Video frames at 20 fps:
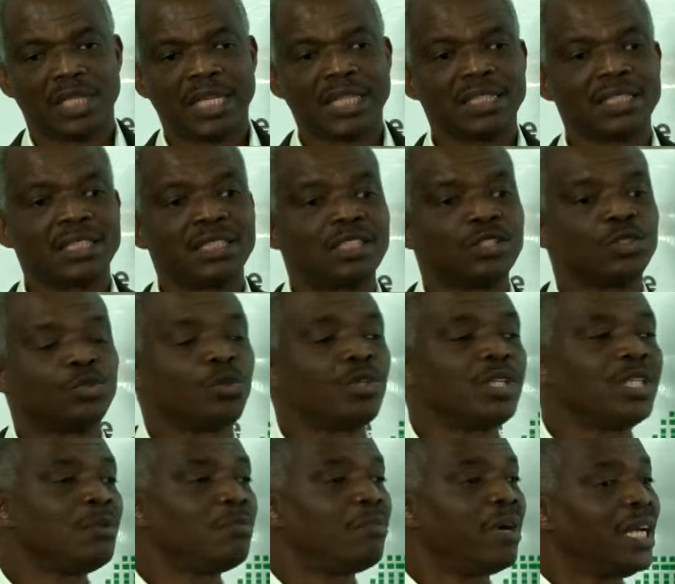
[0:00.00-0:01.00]
that it is
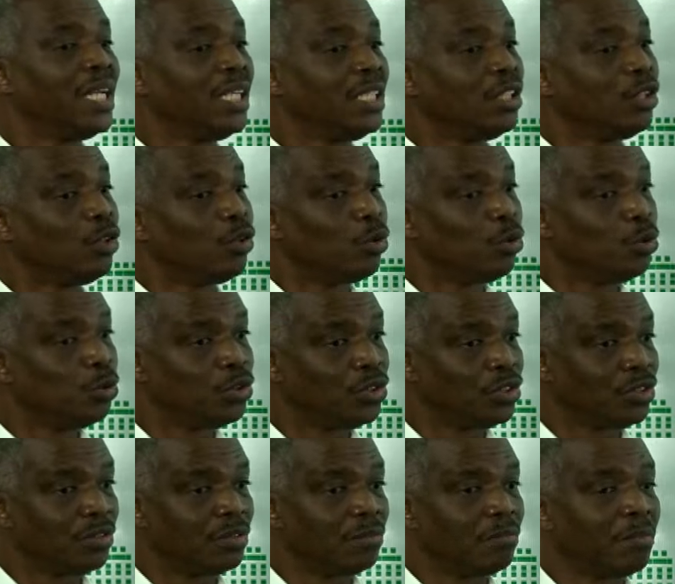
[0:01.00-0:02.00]
only by
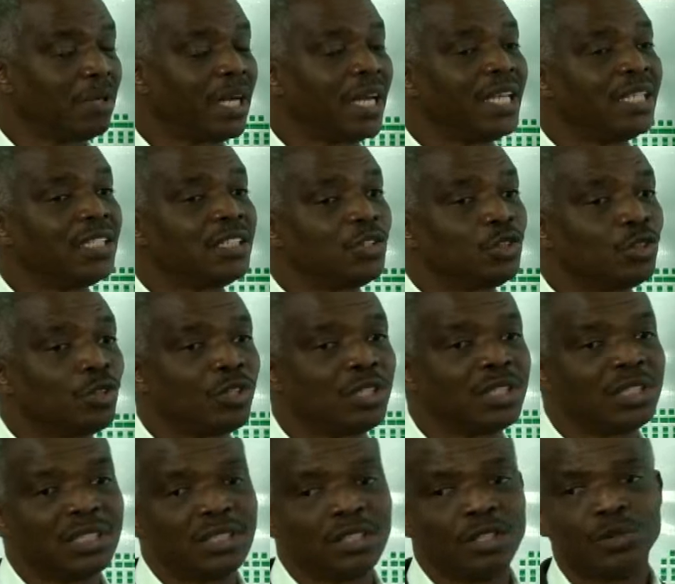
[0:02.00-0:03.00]
inclusion, by
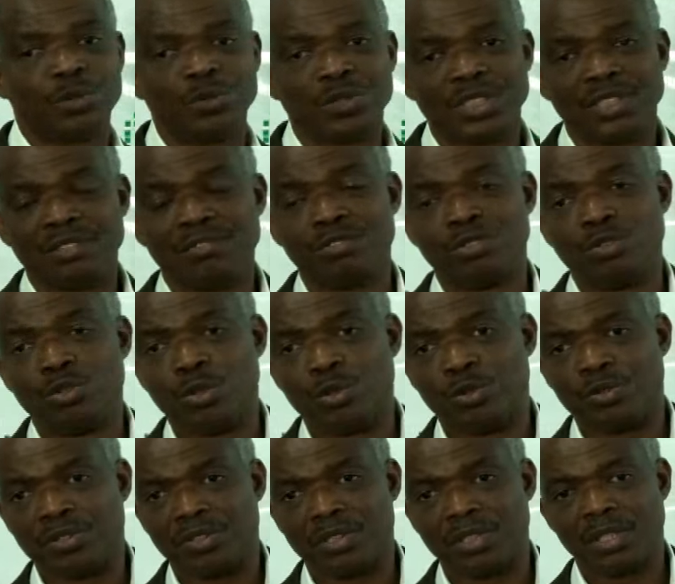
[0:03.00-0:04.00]
ensuring inclusive
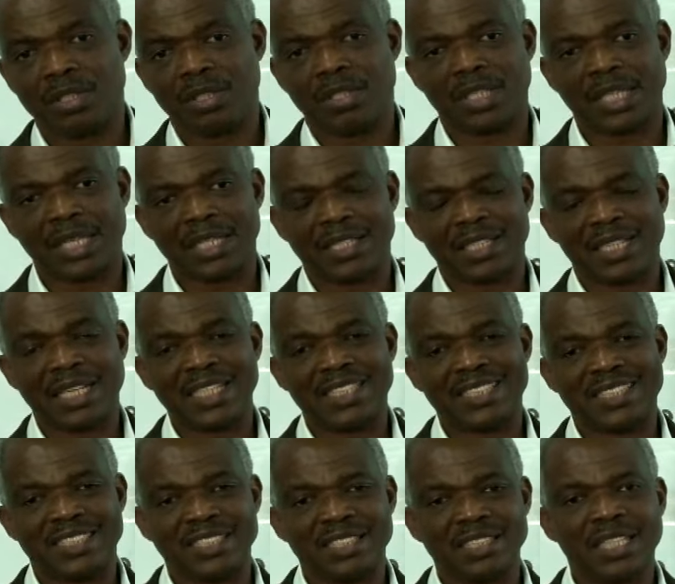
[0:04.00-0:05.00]
growth, that
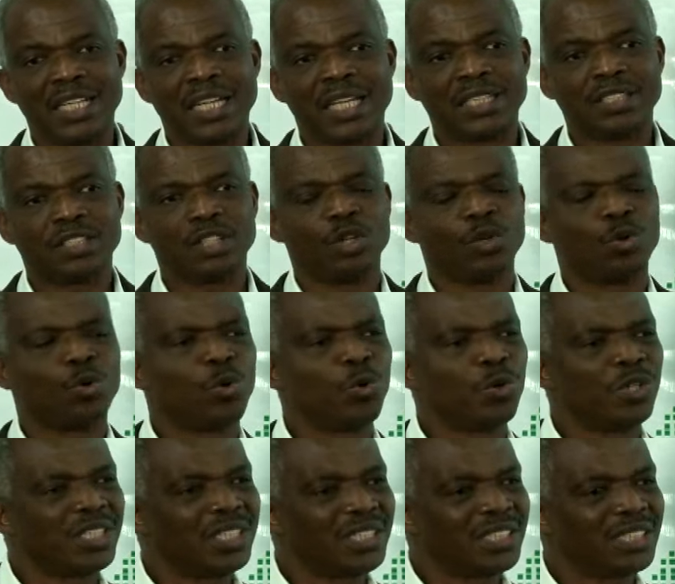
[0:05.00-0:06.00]
Nigeria's
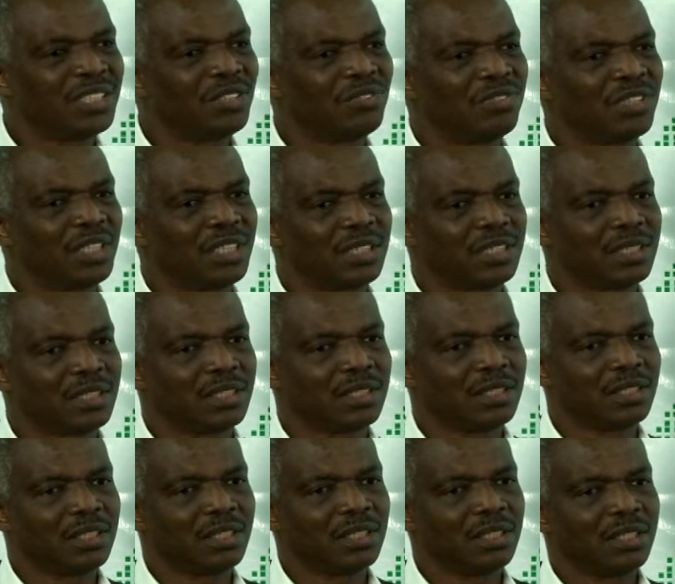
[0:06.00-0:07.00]
cohesiveness
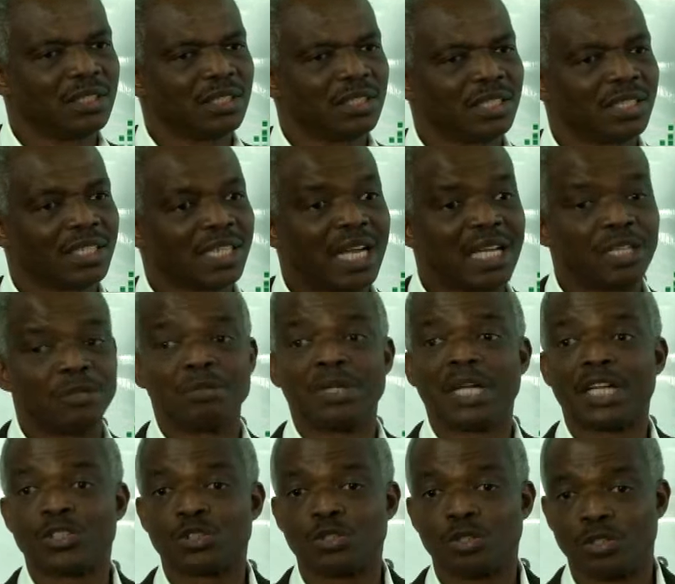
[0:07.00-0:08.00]
can
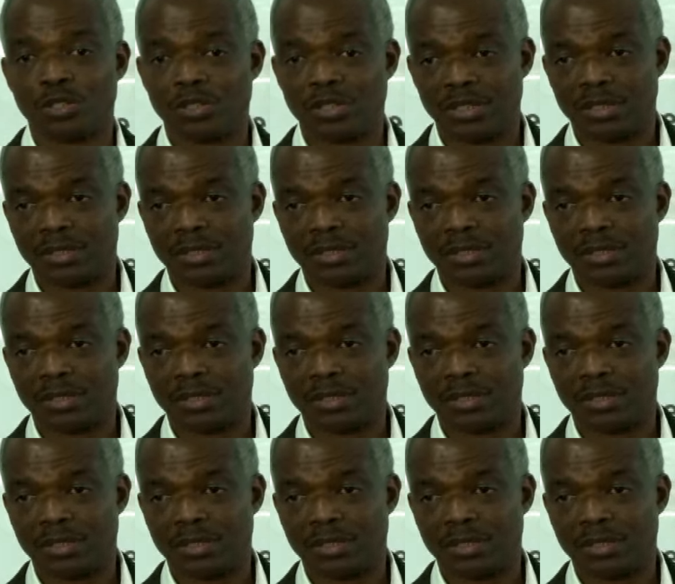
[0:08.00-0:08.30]
be assured.